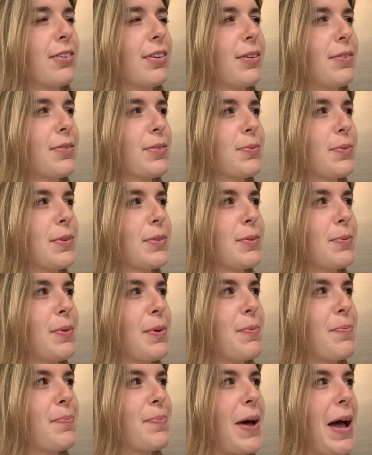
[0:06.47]
I was supposed to
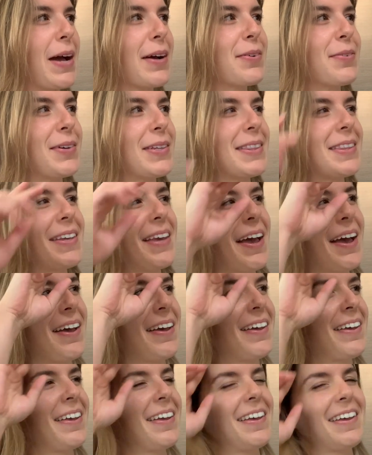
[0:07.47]
be back with ya.
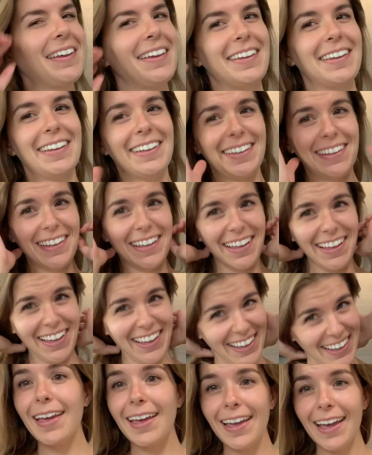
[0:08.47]
You just shocked me.
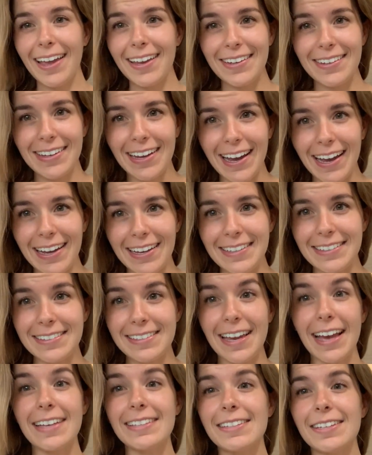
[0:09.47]
Hey you guys,
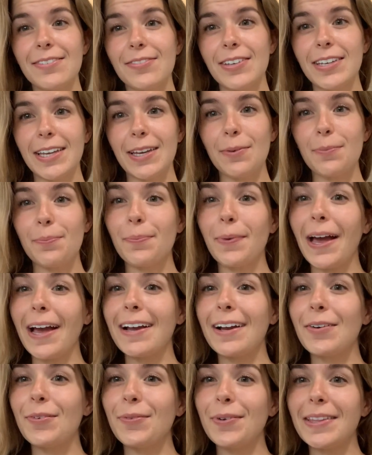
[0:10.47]
Cassie Vegan
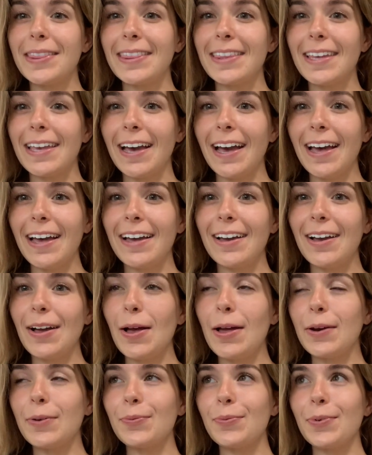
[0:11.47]
back with ya,
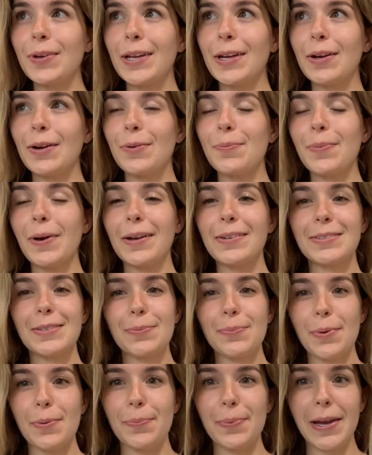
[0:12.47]
and we are about to
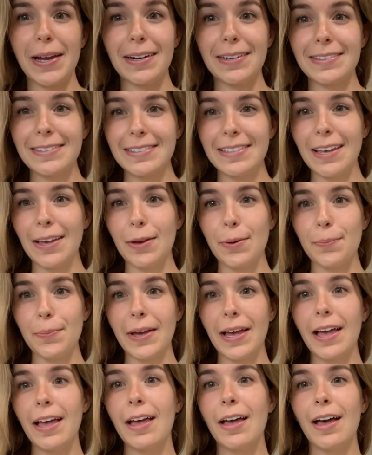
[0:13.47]
prepare
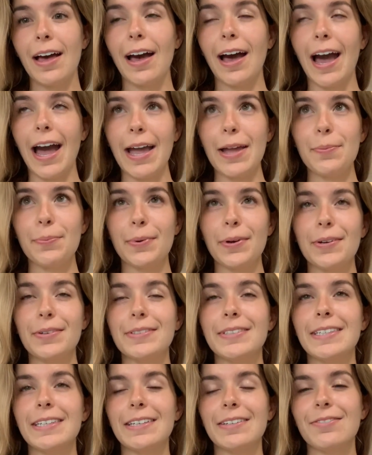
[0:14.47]
some high
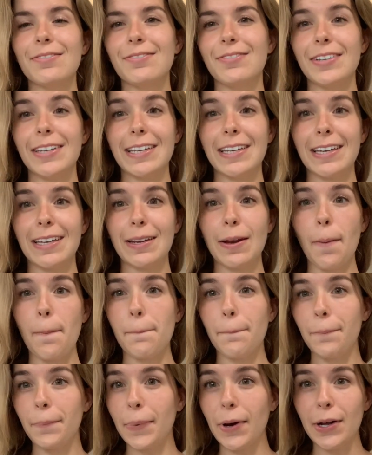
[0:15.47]
protein
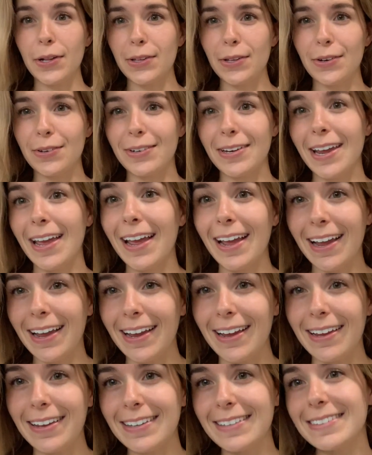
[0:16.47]
vegan
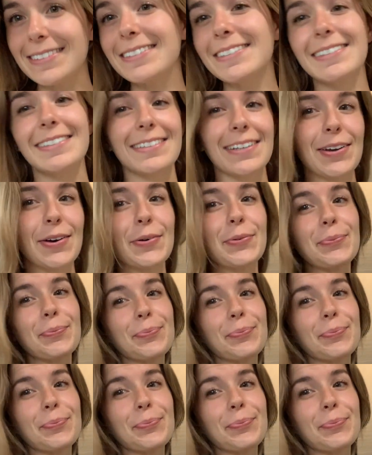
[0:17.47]
bolognese. So,